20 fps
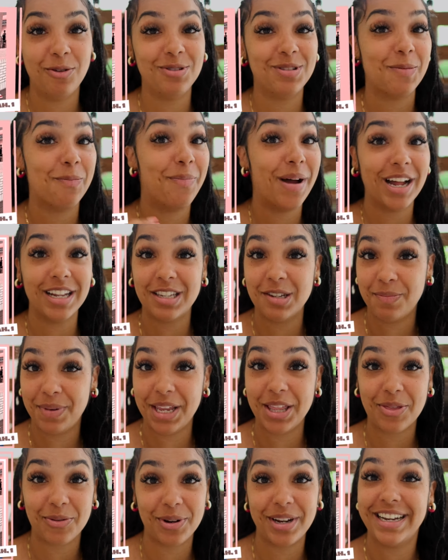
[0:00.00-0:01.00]
who's about to
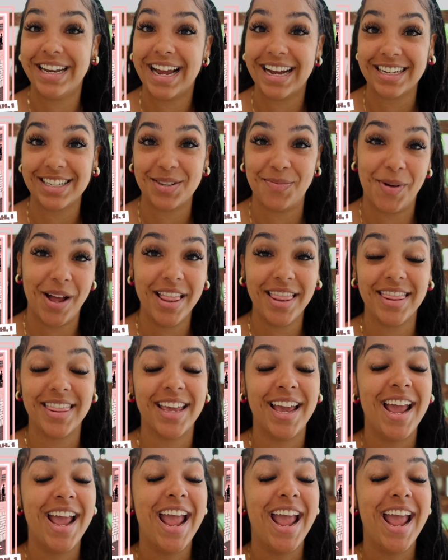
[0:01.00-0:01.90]
be three next month,